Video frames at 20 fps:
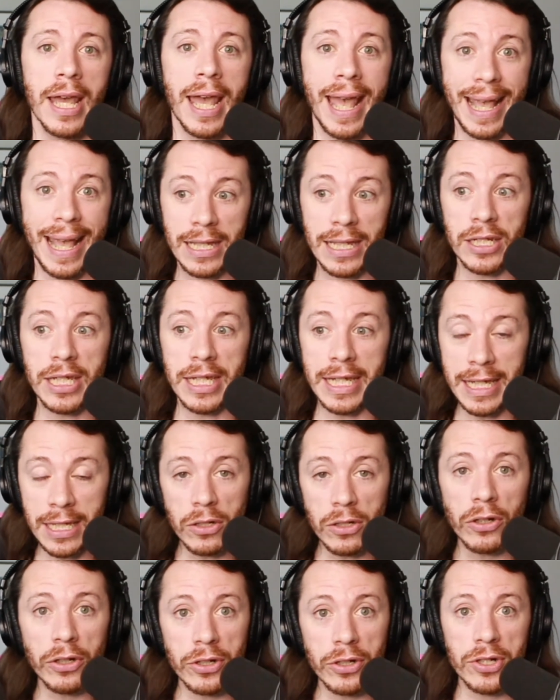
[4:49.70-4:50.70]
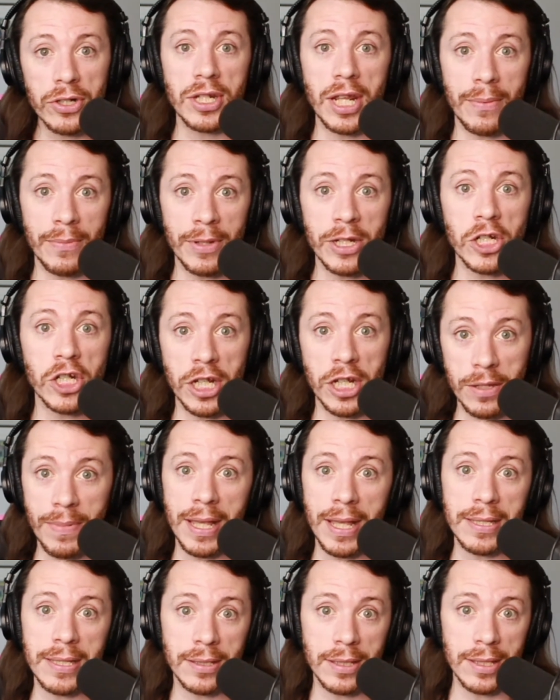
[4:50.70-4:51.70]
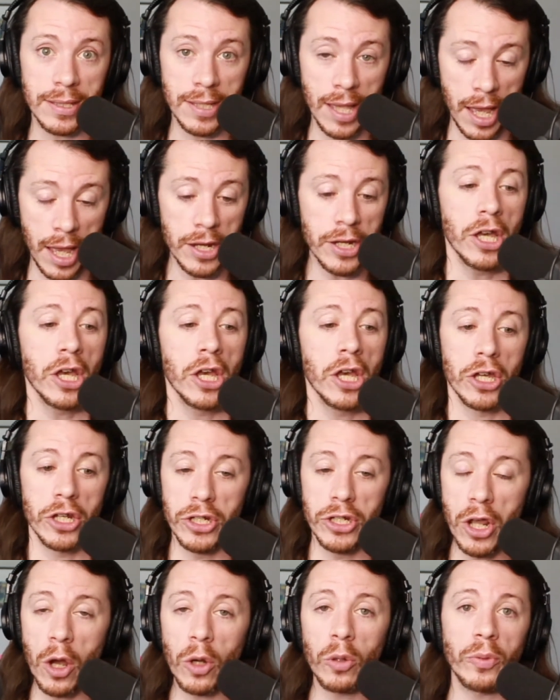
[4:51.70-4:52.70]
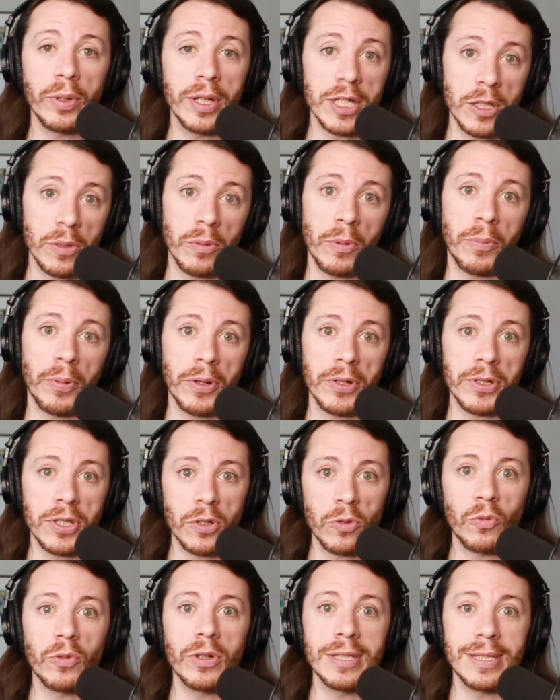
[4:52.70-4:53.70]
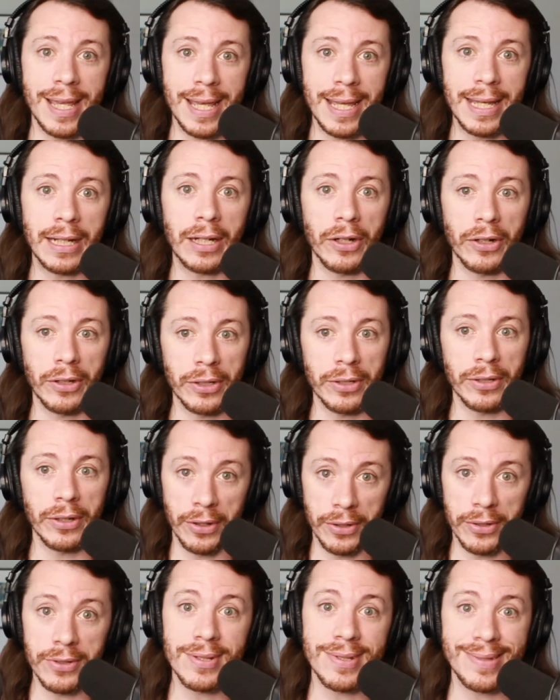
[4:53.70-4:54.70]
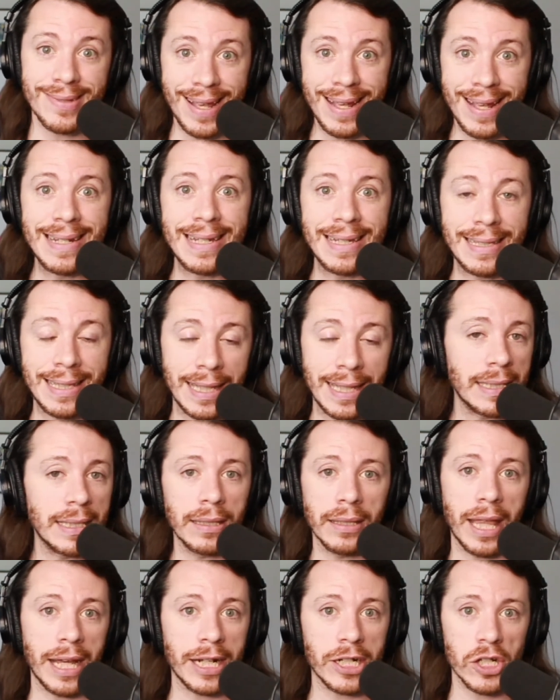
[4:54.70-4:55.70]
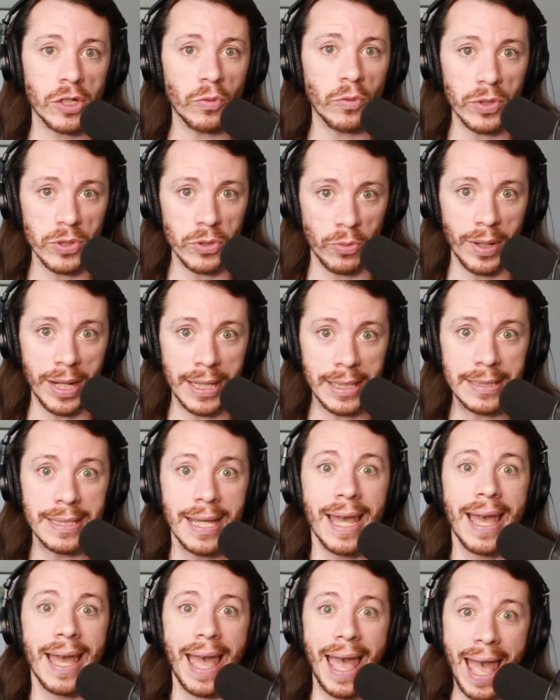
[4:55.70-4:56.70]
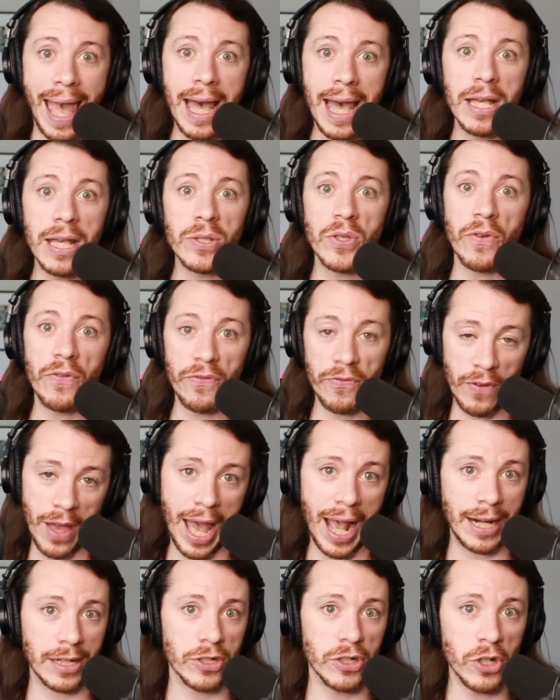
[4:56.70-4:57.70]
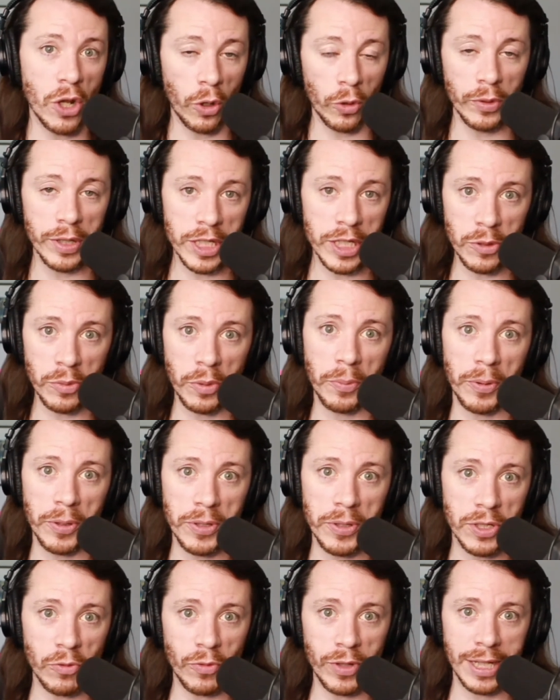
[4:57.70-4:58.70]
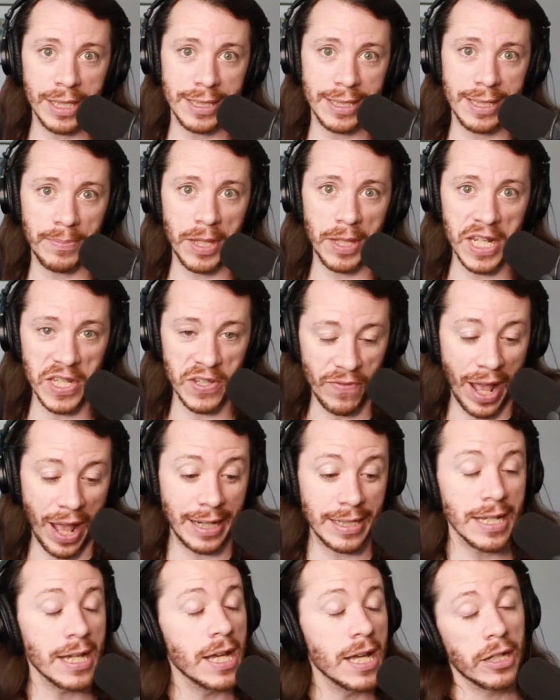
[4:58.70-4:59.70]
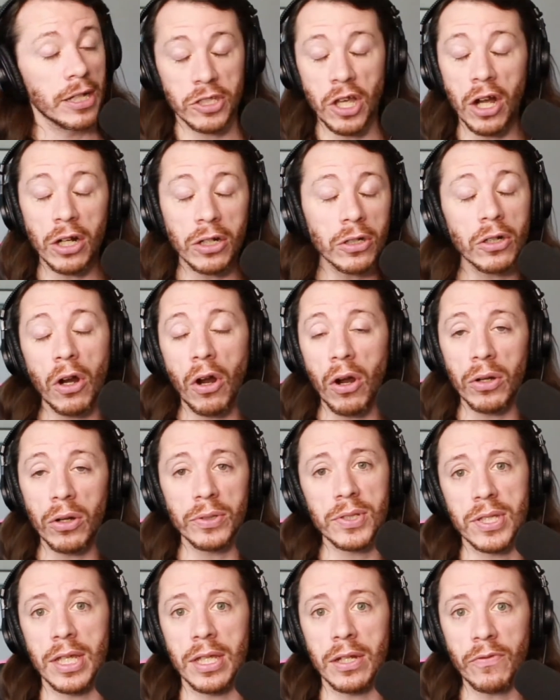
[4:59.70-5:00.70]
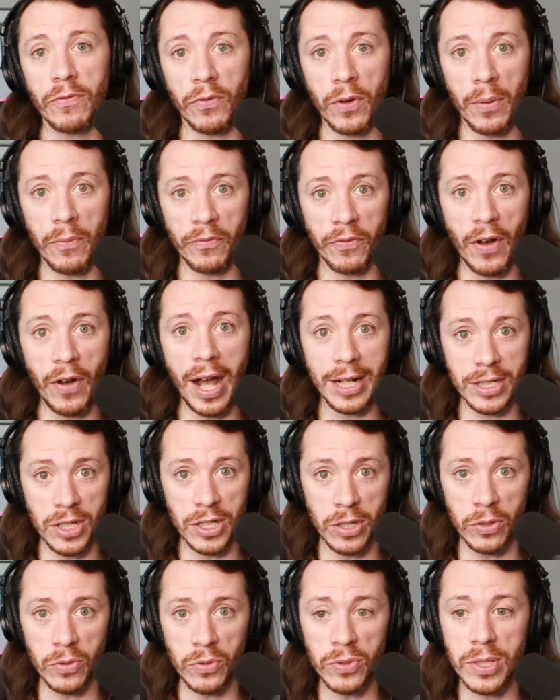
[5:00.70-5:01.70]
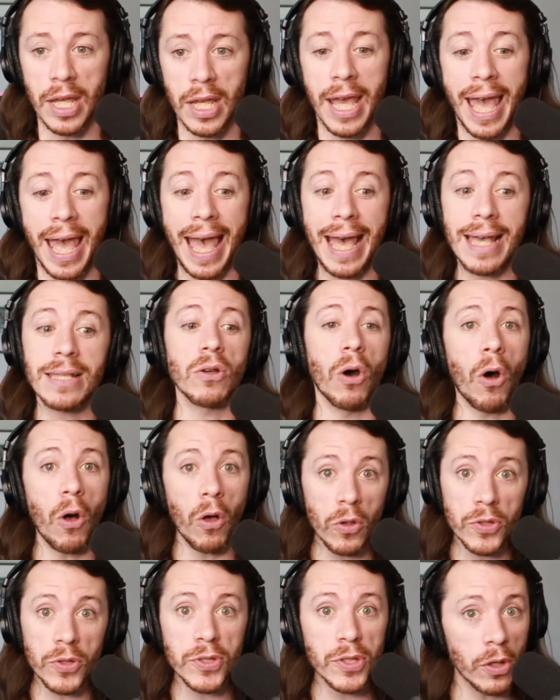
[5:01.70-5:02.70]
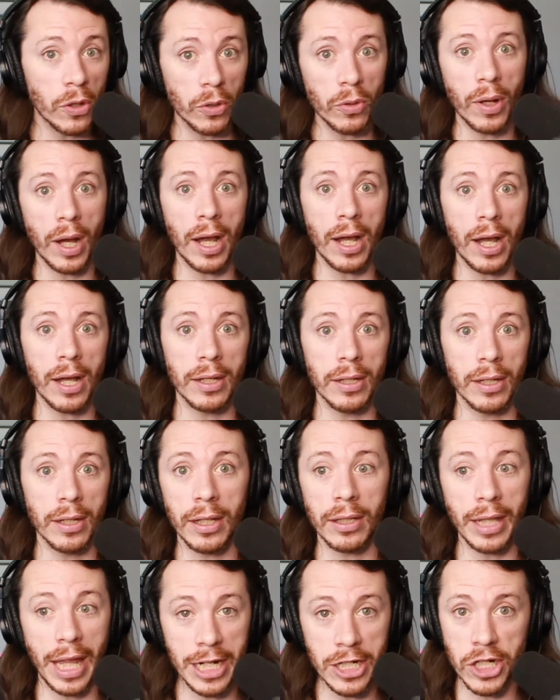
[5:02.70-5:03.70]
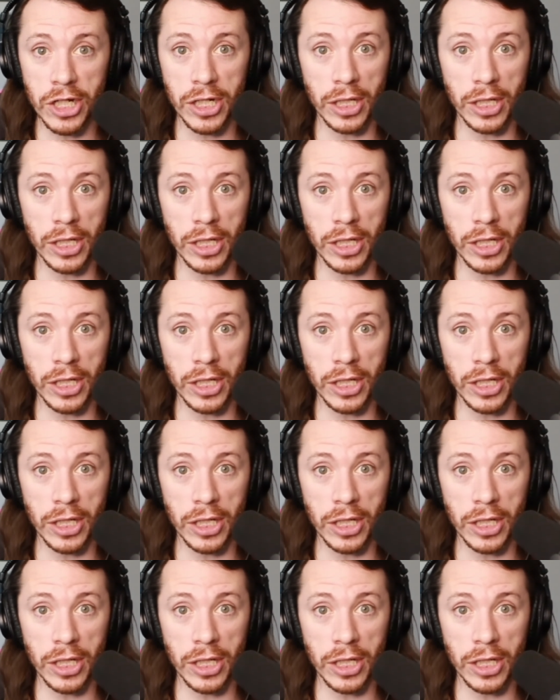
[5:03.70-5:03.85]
and in her statement, she basically said no reasonable person would take her stating that the election was rigged as fact. No reasonable person would accept that as fact. Tucker Carlson from Fox News has also alleged in